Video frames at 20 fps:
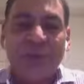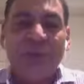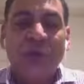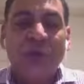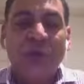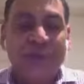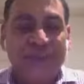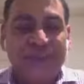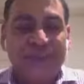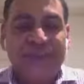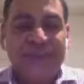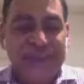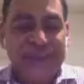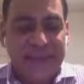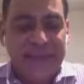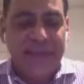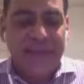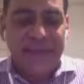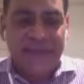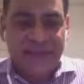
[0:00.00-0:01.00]
you need to
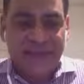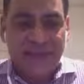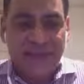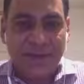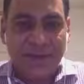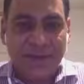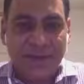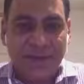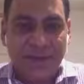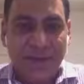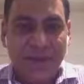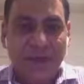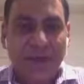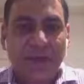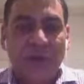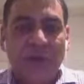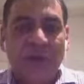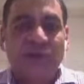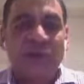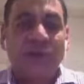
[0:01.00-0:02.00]
get into something.
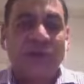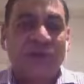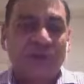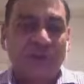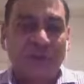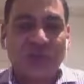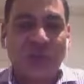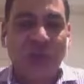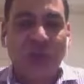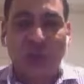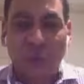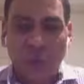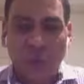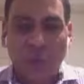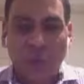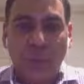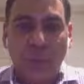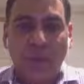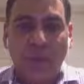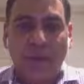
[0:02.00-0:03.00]
So start
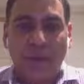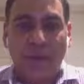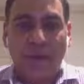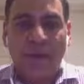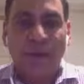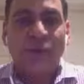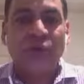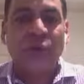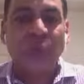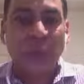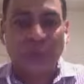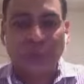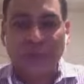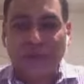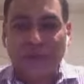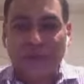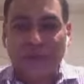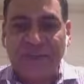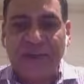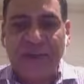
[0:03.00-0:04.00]
with one. Don't
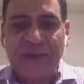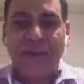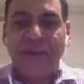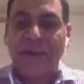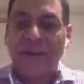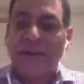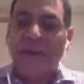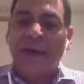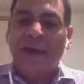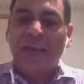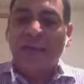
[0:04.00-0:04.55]
be scared.